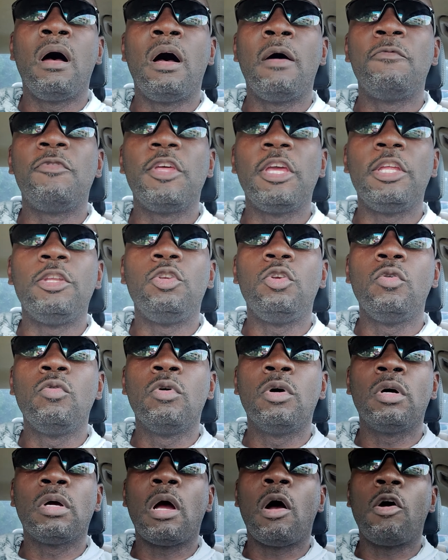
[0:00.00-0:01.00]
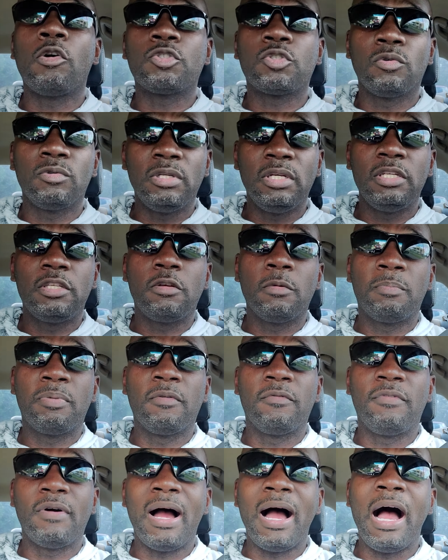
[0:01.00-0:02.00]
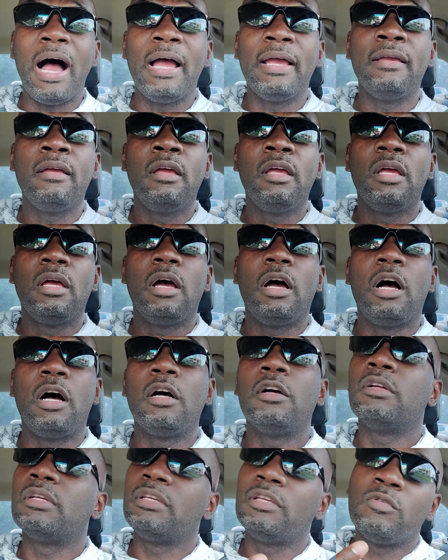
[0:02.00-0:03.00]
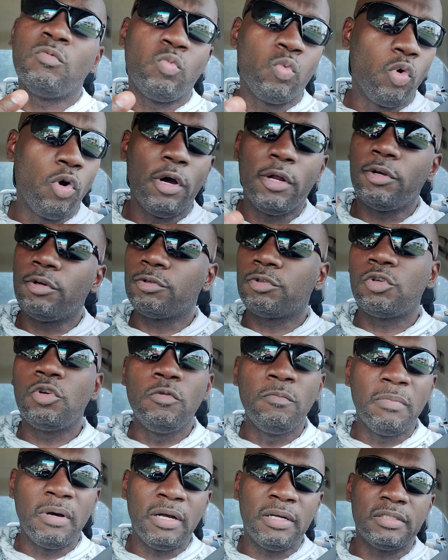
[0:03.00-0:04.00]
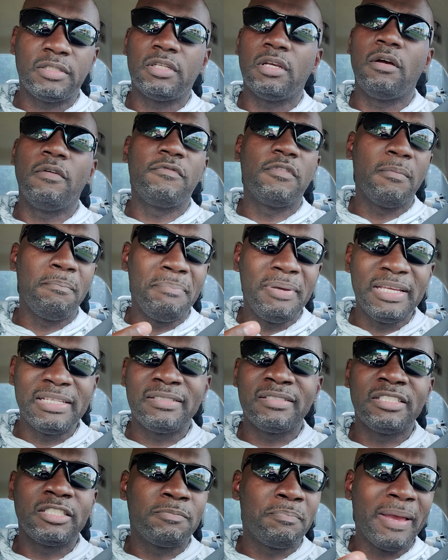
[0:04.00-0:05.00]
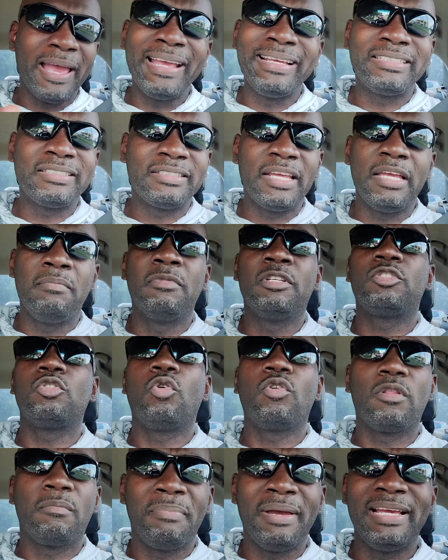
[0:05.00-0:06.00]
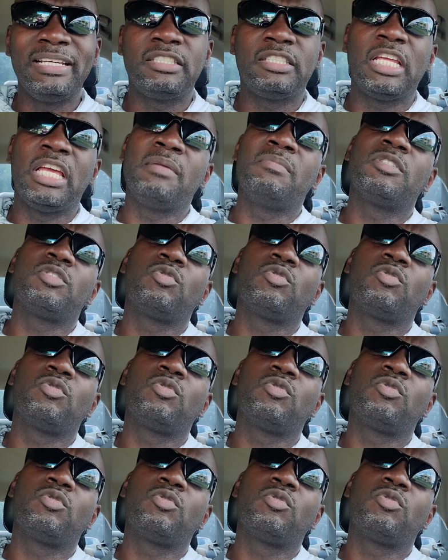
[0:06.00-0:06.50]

then you will also need to provide 1 or 2 months of the business bank statements, or the bank statements